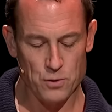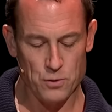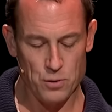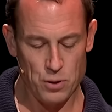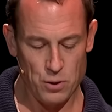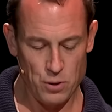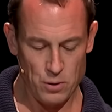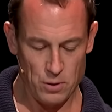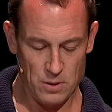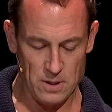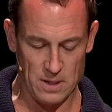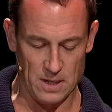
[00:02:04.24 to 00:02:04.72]

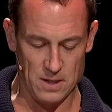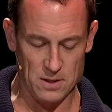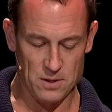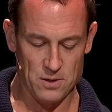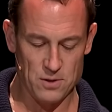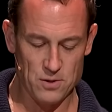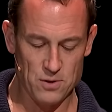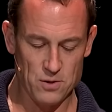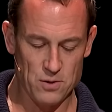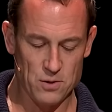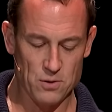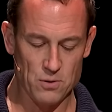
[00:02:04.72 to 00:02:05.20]

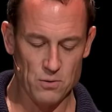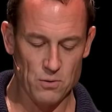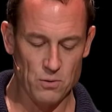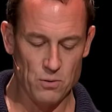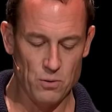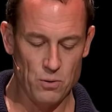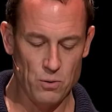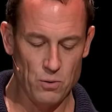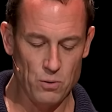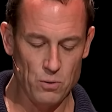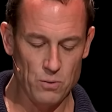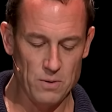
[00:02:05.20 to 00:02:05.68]
Tourists
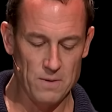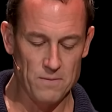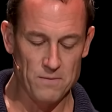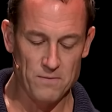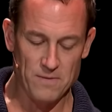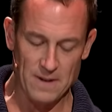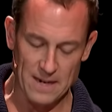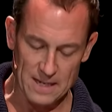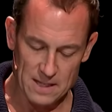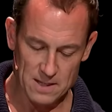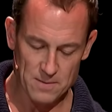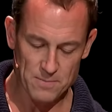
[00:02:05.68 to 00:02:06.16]
who
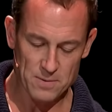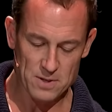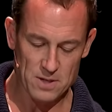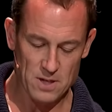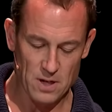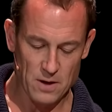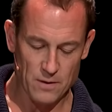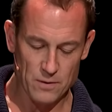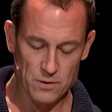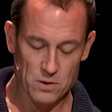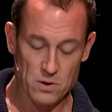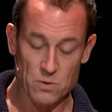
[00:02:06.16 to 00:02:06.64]
invite
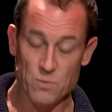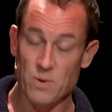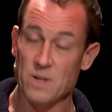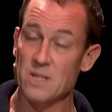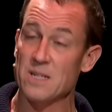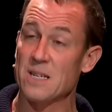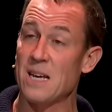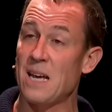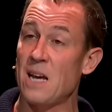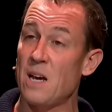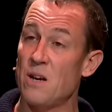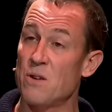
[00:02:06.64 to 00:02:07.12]
themselves to
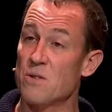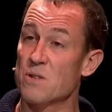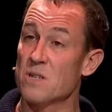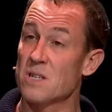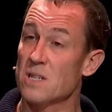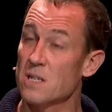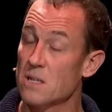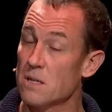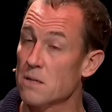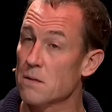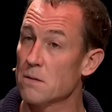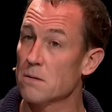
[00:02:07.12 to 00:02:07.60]
one's
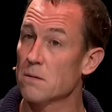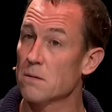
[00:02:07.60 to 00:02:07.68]
house.